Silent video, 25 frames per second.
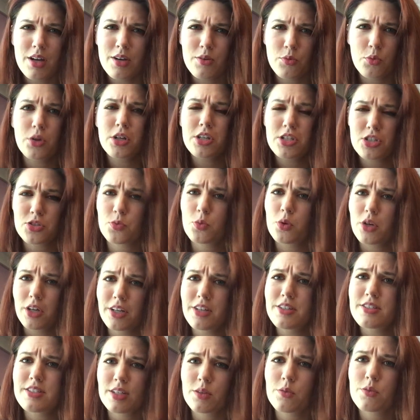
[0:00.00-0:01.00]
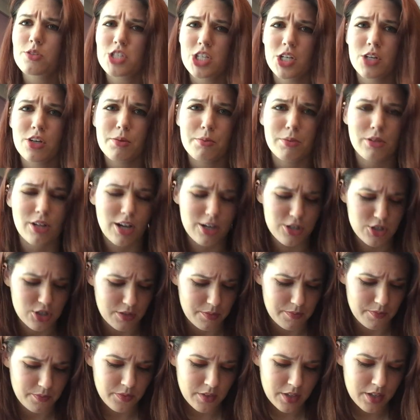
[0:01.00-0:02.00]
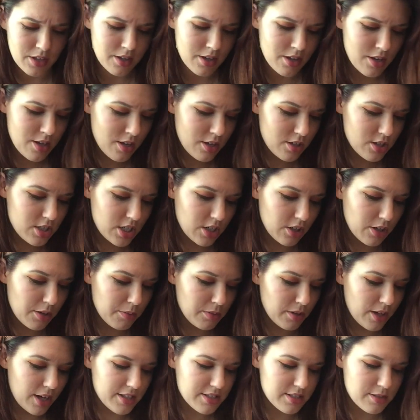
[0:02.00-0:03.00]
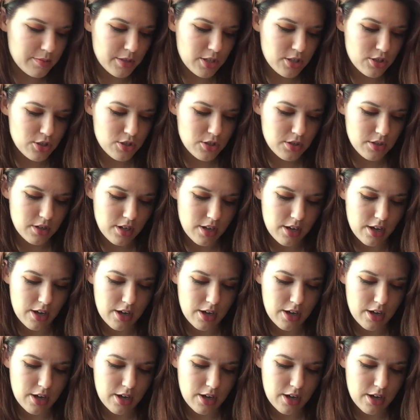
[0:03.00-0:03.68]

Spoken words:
We're gonna stick with Cherry Blossom. Cherry Blossomish.